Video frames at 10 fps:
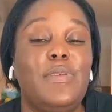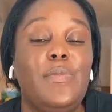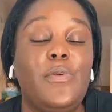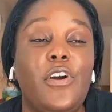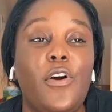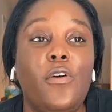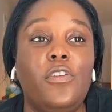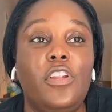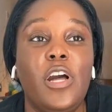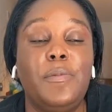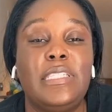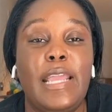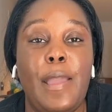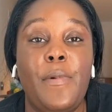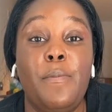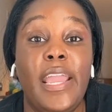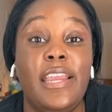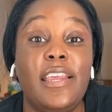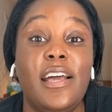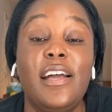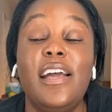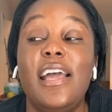people go look up Scamanda.